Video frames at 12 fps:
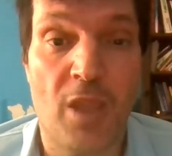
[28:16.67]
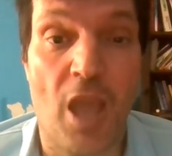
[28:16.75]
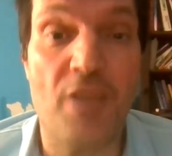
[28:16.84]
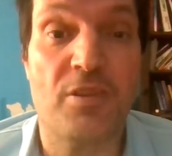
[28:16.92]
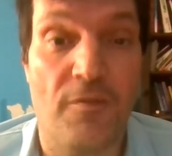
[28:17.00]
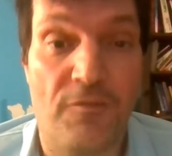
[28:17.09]

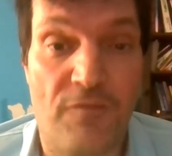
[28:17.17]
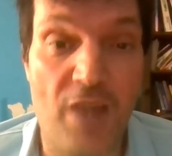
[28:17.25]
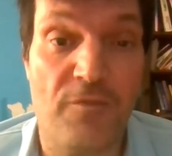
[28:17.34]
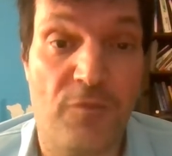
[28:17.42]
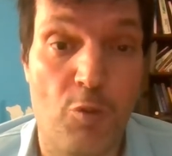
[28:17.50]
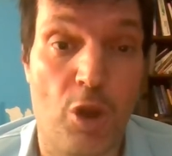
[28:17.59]
and to
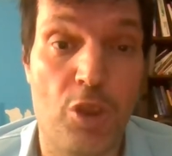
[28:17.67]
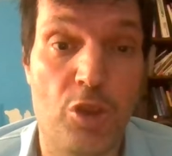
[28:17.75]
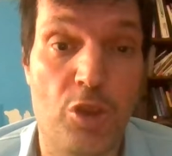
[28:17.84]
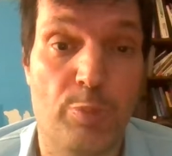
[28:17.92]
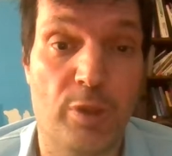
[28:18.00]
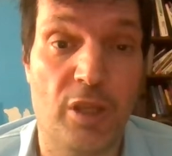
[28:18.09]
fight for what
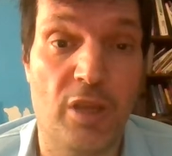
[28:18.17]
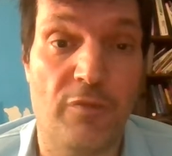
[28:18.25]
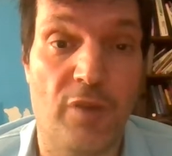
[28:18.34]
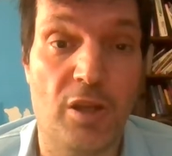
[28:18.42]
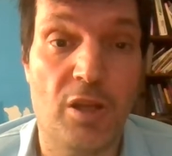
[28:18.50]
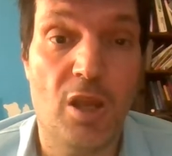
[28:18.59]
you believe
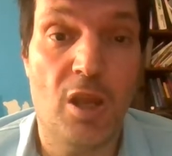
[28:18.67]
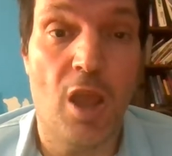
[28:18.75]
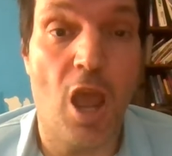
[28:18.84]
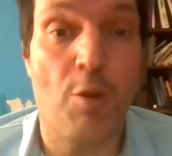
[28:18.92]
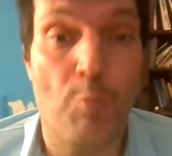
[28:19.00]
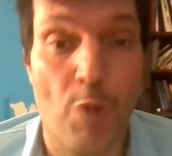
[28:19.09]
in.
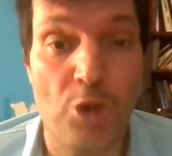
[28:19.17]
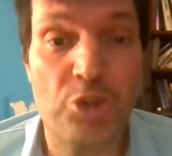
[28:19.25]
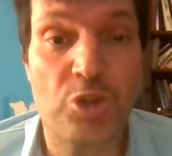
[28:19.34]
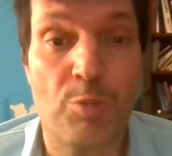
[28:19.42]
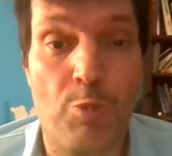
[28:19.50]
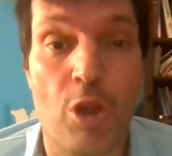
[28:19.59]
And most
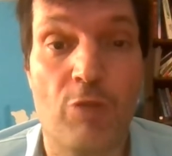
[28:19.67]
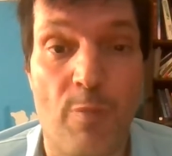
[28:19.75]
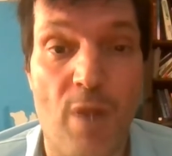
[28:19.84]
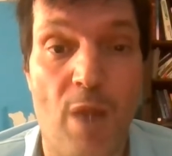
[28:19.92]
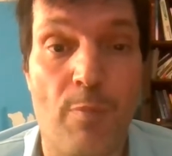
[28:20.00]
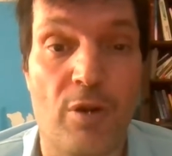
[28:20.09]
importantly,
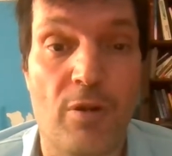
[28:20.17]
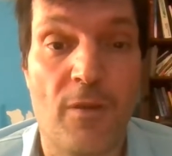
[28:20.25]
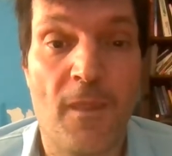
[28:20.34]
remember